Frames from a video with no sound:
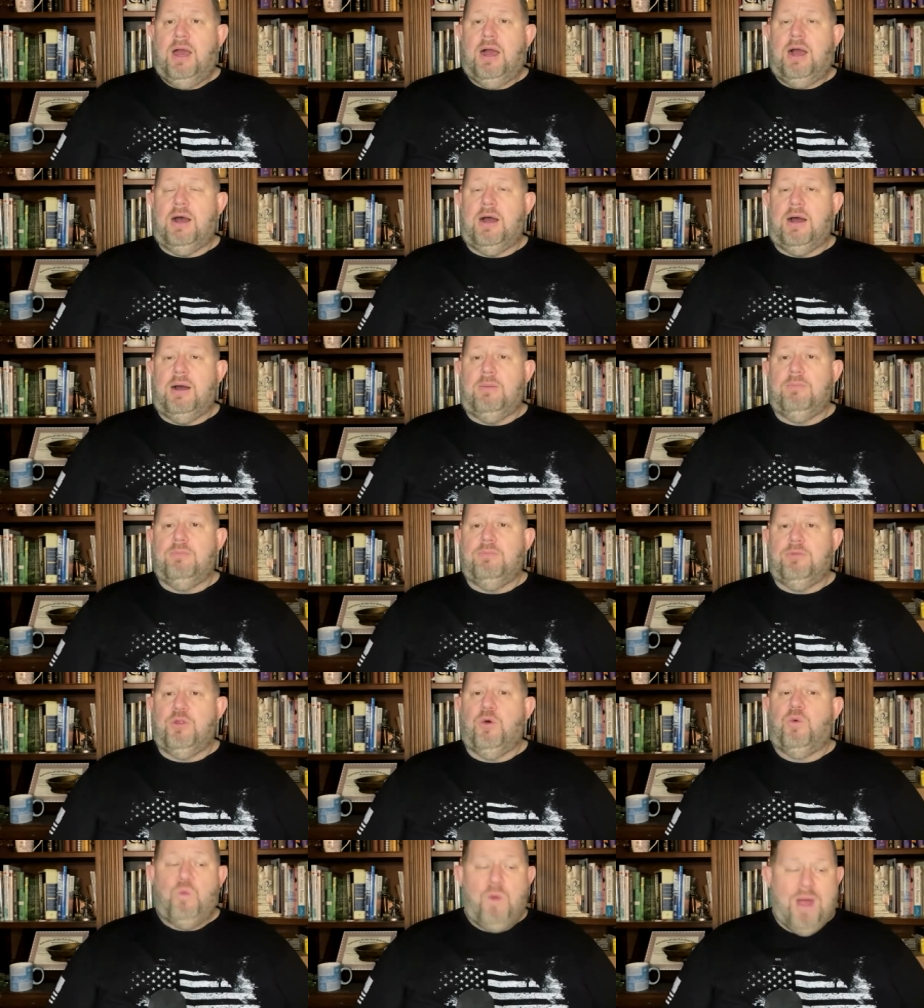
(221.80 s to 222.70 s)
uh,
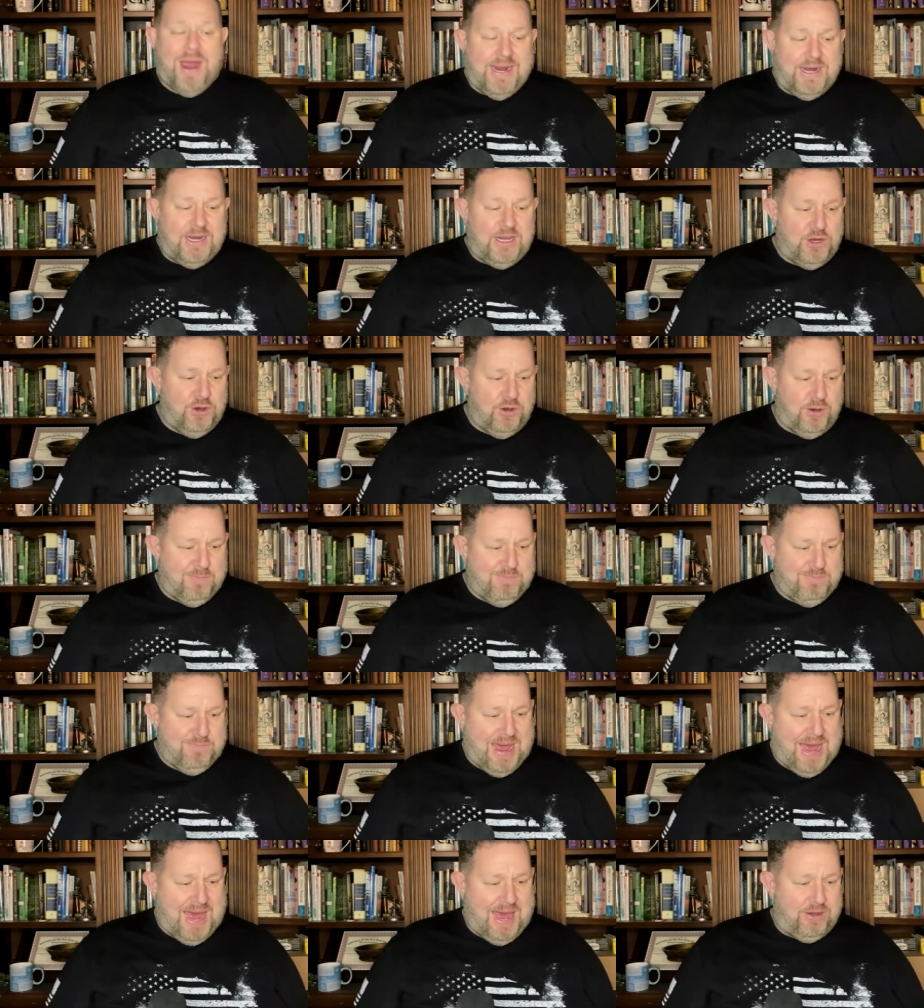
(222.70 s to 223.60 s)
the weightier
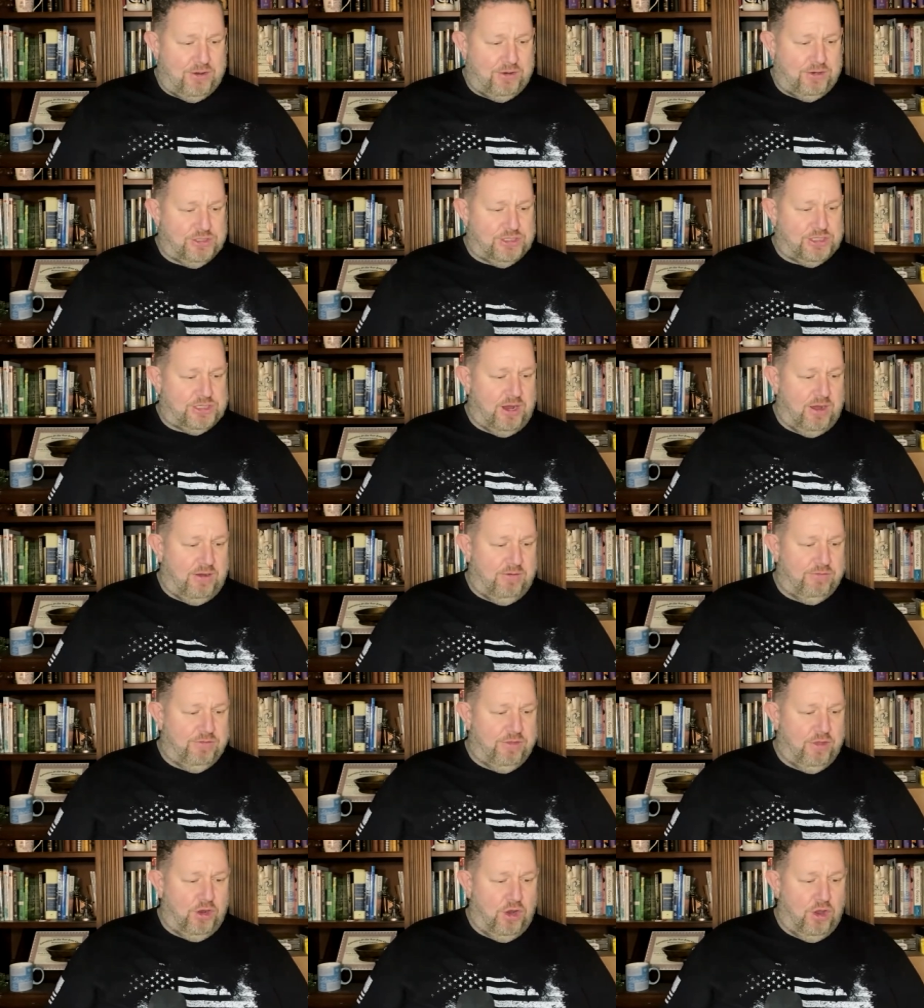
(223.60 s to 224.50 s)
matters
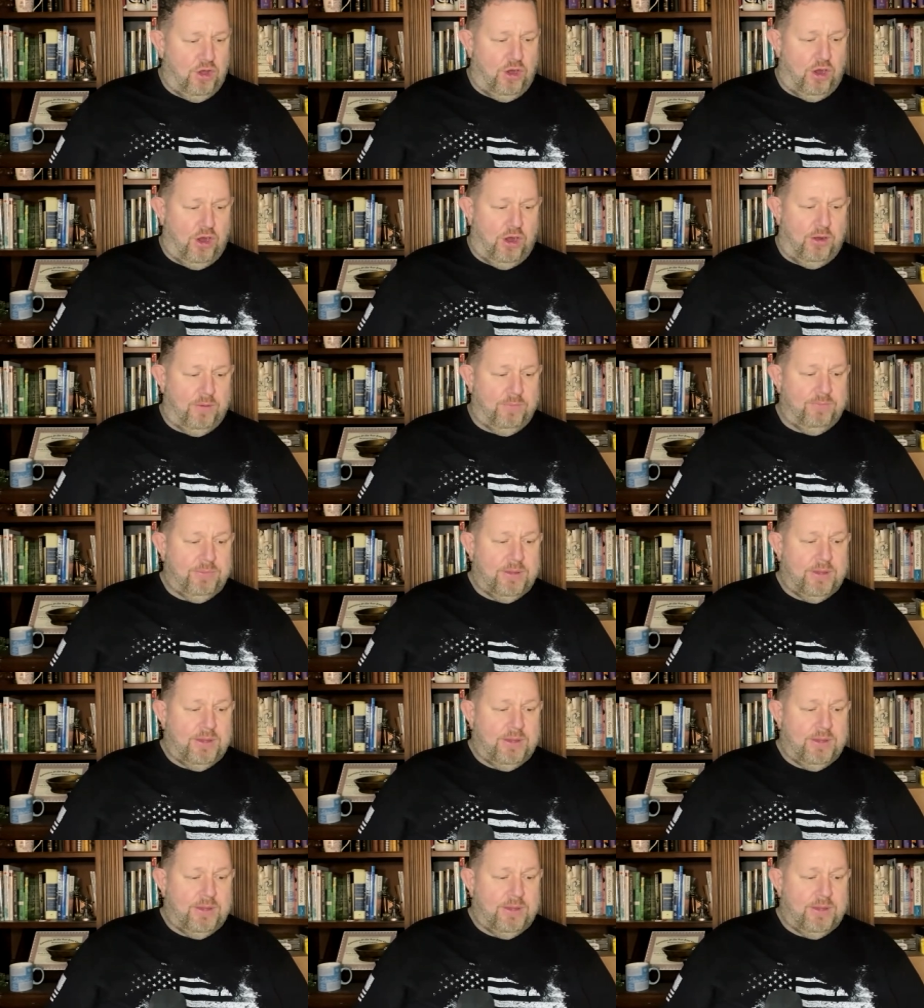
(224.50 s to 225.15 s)
of the law.